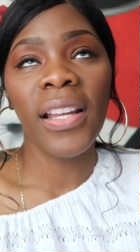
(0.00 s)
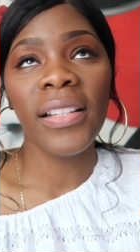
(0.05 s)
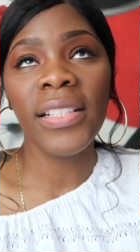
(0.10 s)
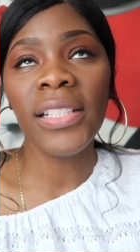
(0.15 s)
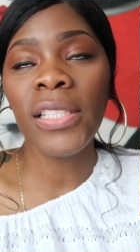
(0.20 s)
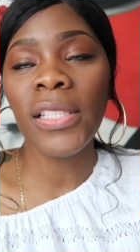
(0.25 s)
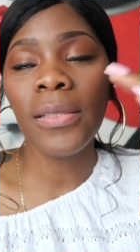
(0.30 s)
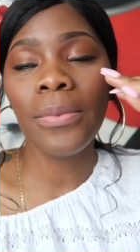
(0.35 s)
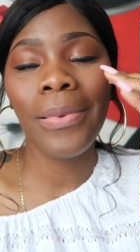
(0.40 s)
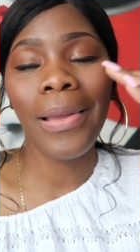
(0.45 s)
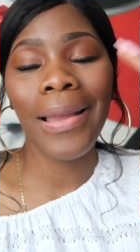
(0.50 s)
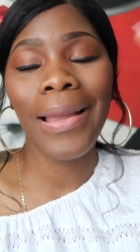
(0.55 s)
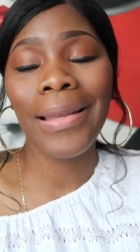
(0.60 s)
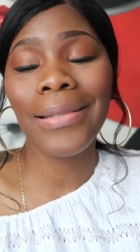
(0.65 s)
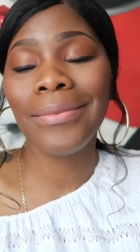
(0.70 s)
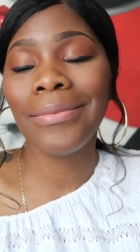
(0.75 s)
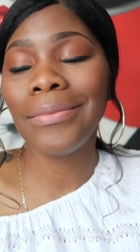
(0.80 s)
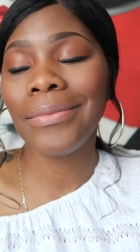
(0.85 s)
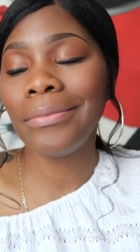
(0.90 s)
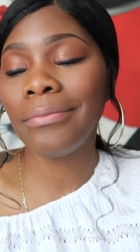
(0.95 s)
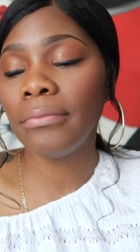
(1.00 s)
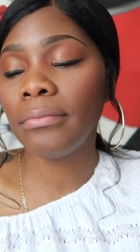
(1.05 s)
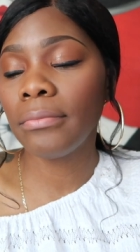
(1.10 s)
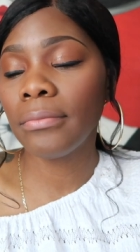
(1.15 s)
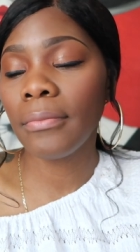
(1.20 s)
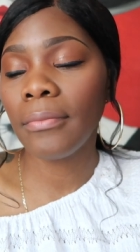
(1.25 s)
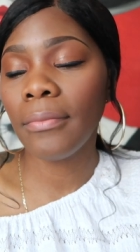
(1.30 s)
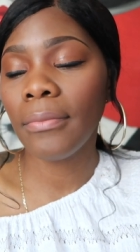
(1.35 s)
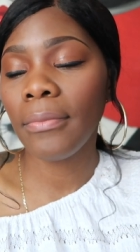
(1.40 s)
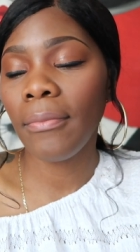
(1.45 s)
This is why I,
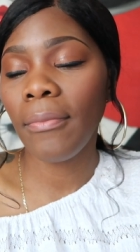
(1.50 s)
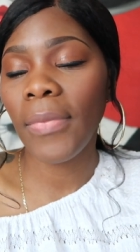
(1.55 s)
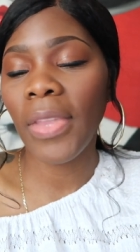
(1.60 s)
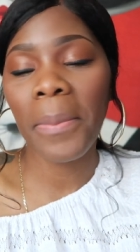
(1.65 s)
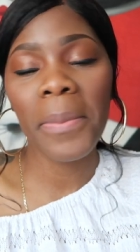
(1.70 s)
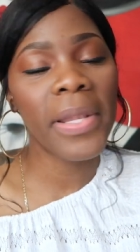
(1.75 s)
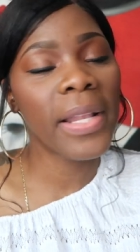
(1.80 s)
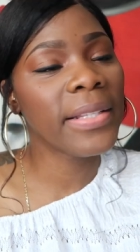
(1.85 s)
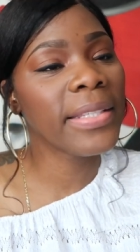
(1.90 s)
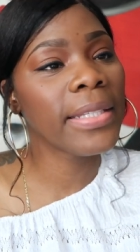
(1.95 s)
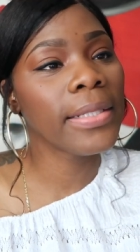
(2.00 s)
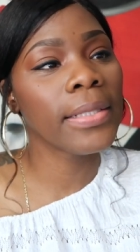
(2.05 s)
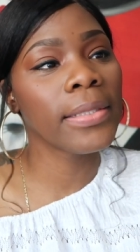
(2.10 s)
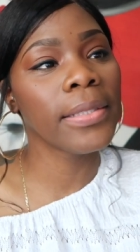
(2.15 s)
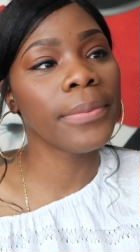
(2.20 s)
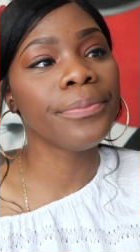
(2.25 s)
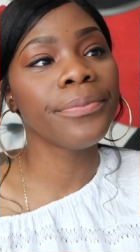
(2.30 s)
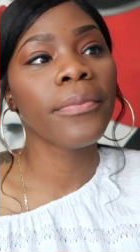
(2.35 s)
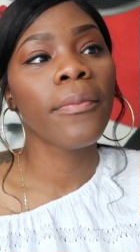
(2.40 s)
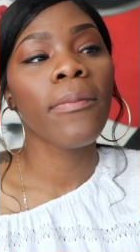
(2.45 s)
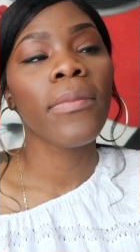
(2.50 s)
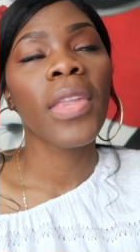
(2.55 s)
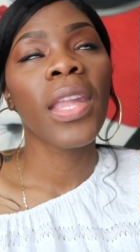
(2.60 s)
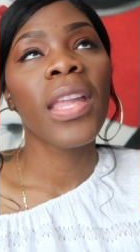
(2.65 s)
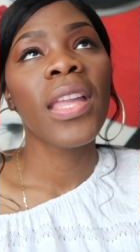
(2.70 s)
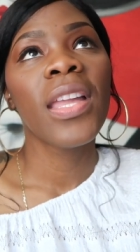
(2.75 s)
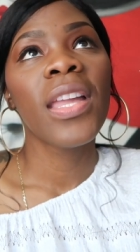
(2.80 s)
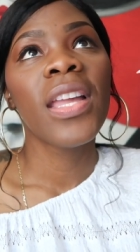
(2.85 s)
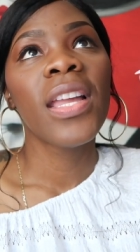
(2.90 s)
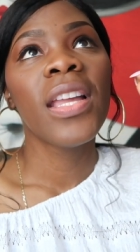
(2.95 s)
mm, let me not say nothing.
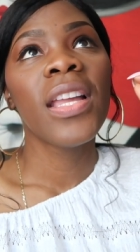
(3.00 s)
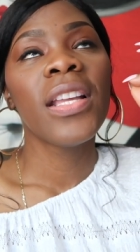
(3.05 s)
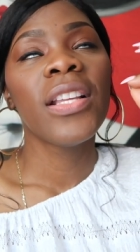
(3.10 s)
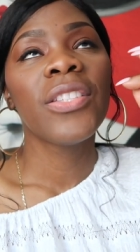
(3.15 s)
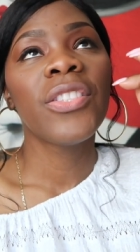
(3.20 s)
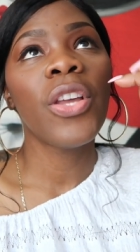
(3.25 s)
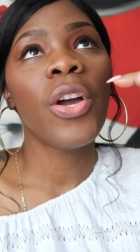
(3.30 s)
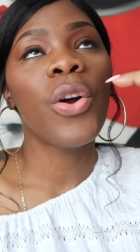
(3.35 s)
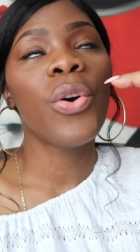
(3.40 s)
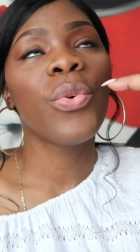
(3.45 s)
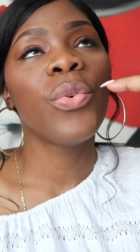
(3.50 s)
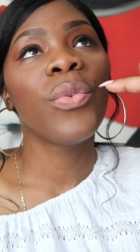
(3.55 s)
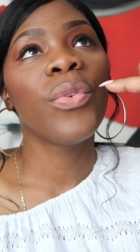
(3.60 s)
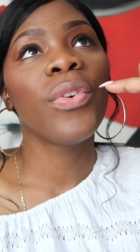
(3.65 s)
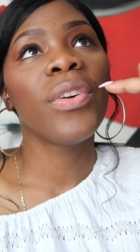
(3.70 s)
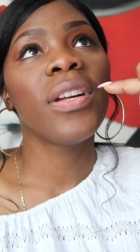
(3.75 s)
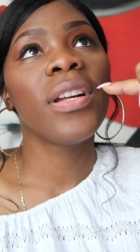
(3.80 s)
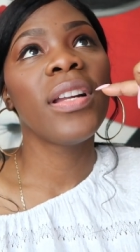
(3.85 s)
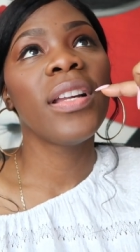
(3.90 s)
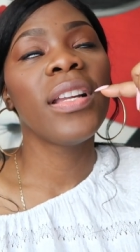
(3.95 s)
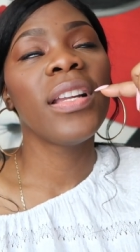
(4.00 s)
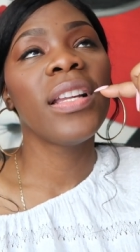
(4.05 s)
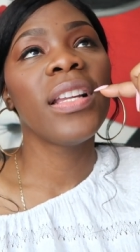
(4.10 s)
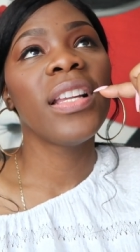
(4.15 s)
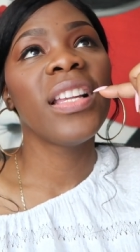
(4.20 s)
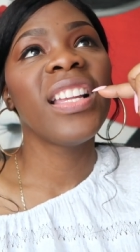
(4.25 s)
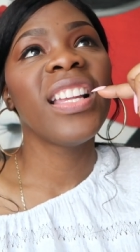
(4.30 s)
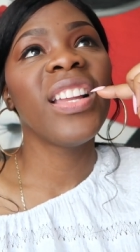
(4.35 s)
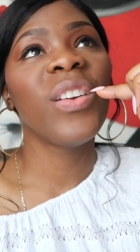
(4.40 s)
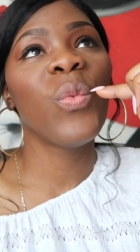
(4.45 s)
So
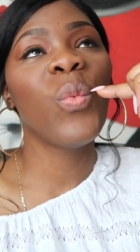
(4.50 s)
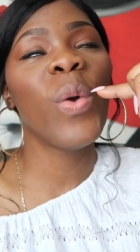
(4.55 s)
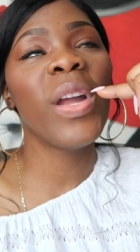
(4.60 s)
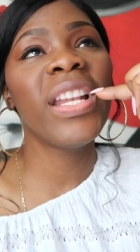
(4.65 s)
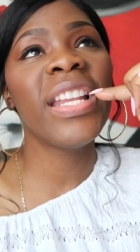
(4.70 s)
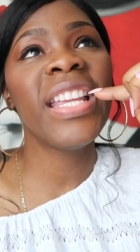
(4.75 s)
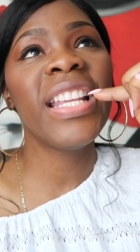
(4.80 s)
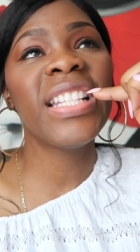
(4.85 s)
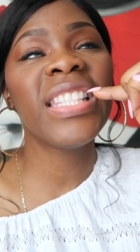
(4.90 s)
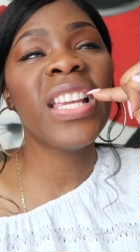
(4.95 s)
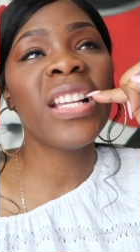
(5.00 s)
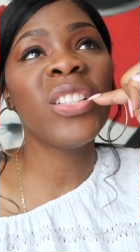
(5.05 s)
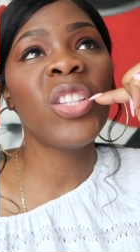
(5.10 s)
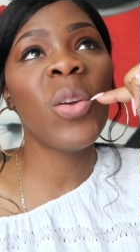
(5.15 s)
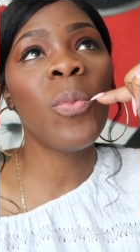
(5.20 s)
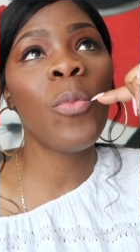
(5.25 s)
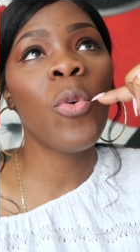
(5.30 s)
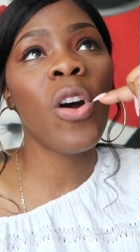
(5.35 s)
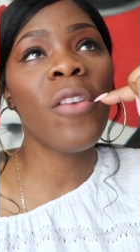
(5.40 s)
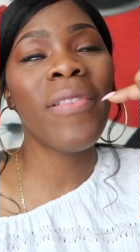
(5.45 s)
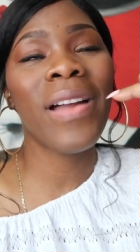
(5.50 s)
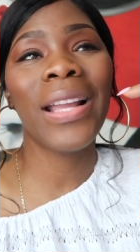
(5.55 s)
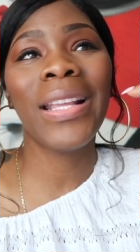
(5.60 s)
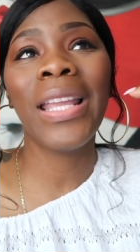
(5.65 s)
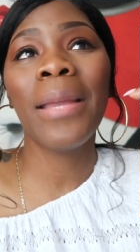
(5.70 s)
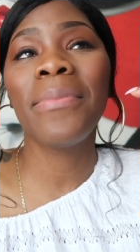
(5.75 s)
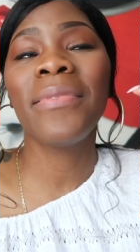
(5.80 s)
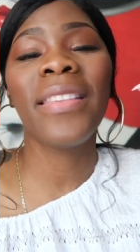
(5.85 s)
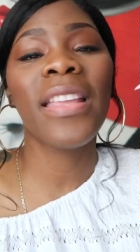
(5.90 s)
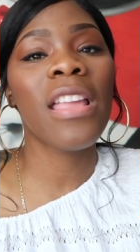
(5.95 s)
when he took them off, I
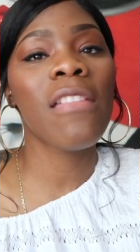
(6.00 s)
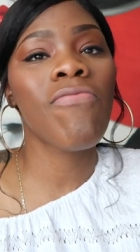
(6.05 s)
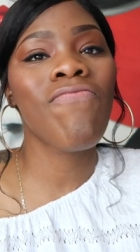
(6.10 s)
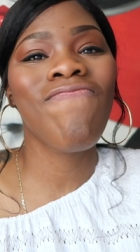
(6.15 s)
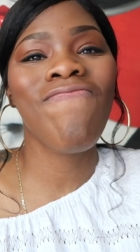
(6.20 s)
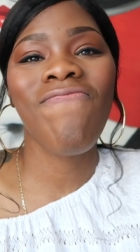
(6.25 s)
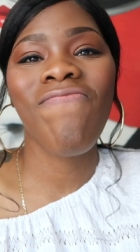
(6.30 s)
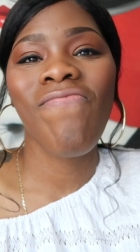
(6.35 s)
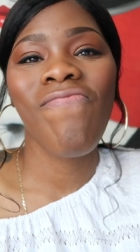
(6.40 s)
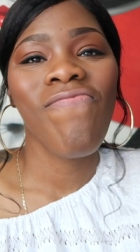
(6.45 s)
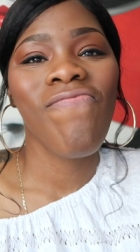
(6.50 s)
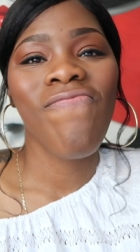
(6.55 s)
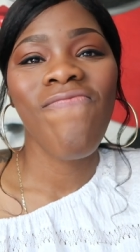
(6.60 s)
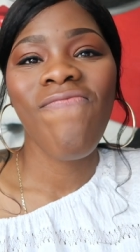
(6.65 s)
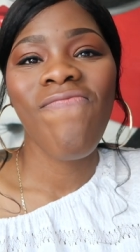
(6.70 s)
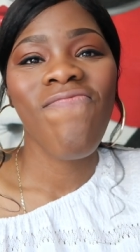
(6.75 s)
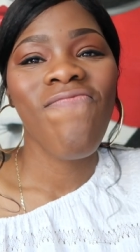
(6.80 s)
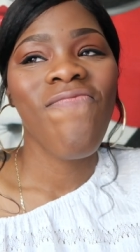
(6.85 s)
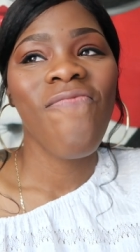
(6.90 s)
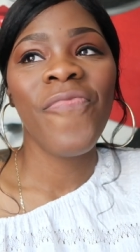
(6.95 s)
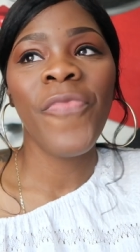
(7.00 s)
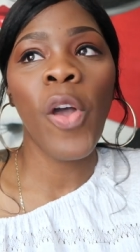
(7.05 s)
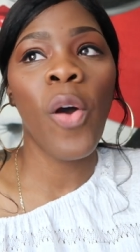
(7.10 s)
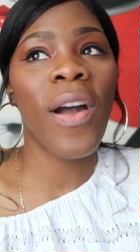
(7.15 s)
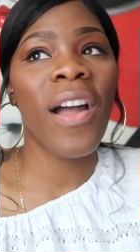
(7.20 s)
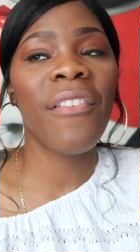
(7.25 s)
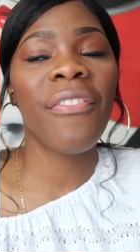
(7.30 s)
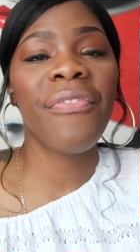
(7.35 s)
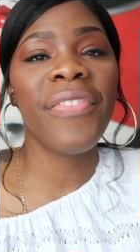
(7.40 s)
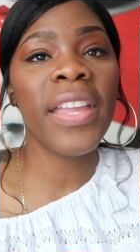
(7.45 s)
kept saying, no,
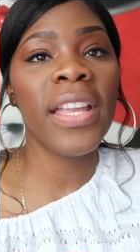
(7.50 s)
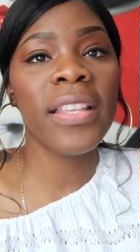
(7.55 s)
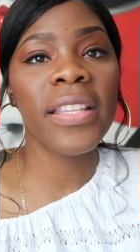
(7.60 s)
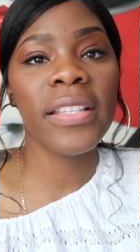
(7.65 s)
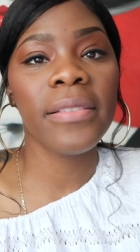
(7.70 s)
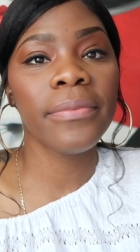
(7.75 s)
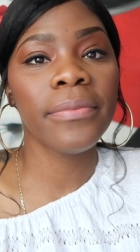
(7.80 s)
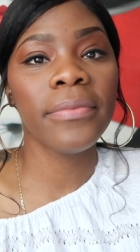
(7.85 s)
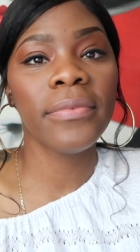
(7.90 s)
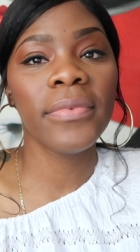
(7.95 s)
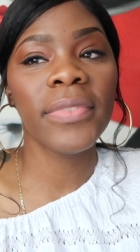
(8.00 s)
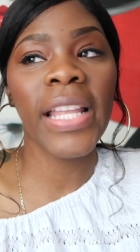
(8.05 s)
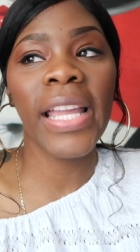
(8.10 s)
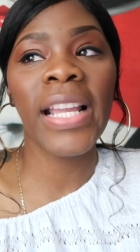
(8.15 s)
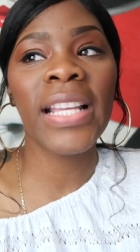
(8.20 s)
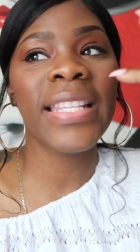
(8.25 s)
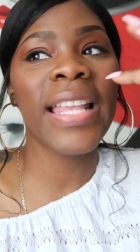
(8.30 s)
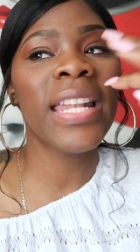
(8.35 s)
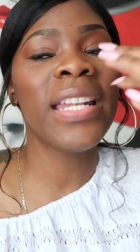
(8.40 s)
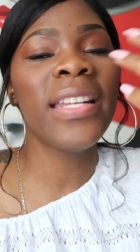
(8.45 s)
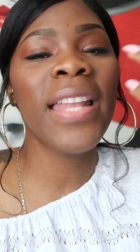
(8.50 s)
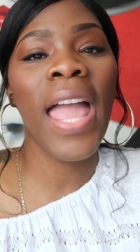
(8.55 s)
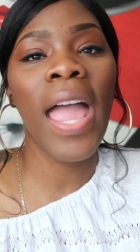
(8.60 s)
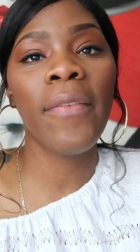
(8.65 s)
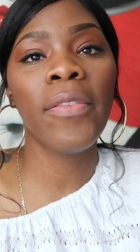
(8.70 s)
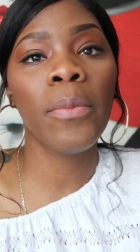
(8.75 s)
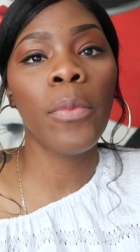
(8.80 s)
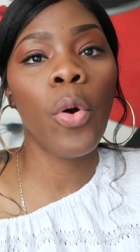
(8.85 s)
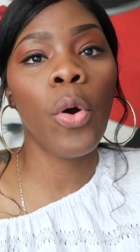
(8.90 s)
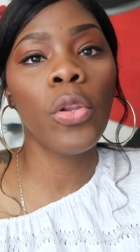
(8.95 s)
I feel it. Like, cause I didn't
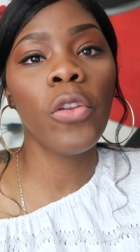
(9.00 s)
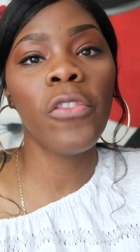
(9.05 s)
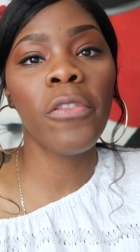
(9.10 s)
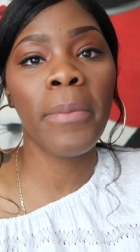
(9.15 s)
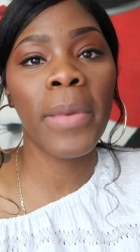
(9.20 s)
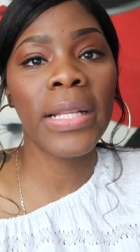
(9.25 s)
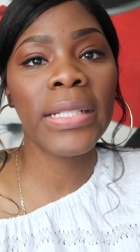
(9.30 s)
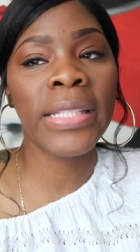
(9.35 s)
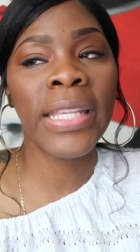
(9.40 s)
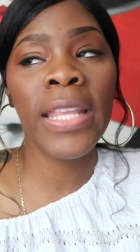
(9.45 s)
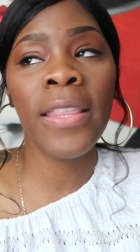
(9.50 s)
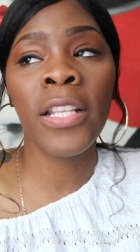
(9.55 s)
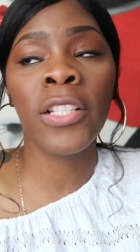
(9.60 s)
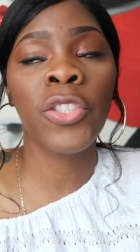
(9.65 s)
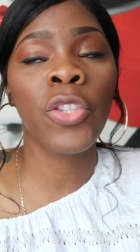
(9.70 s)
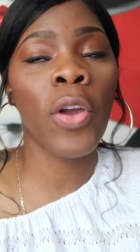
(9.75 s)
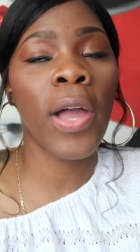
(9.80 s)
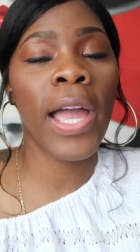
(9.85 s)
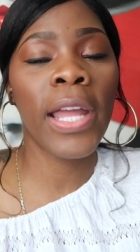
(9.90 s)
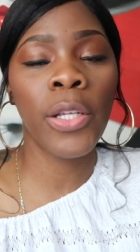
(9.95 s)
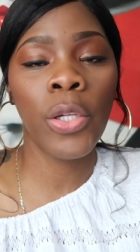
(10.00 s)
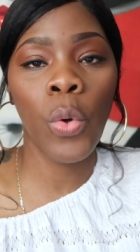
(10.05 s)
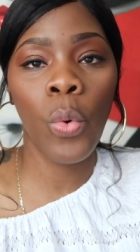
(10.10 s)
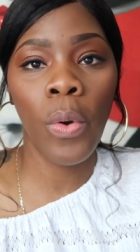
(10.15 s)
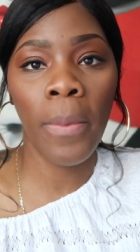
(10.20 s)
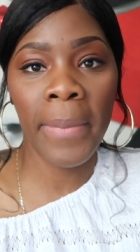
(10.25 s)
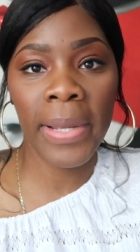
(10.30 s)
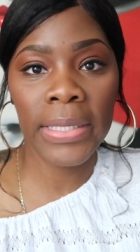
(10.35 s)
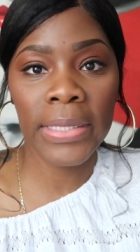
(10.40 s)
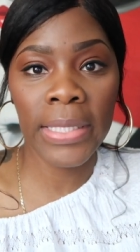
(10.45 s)
have them all over my teeth, so I know
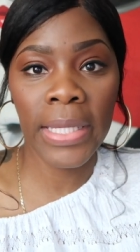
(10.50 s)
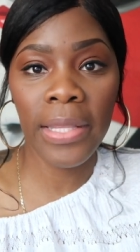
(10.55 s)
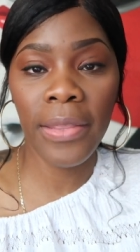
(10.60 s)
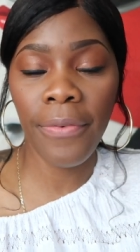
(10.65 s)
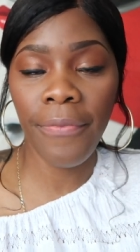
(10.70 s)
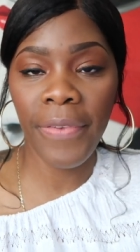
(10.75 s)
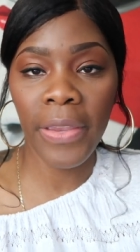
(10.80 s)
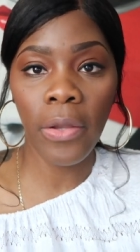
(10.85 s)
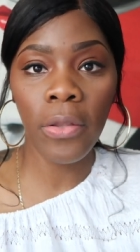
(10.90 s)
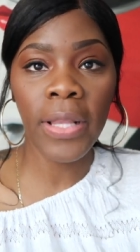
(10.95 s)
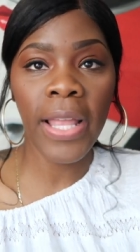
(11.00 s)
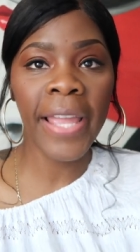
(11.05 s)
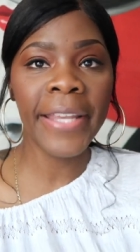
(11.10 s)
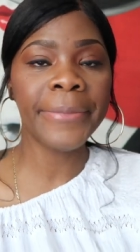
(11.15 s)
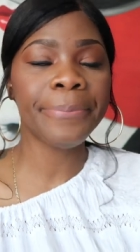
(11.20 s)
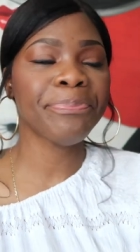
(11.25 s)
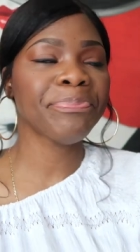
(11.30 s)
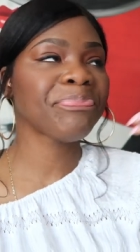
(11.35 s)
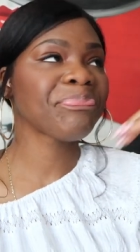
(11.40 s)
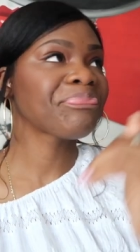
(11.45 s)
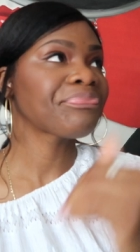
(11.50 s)
what my teeth feel like.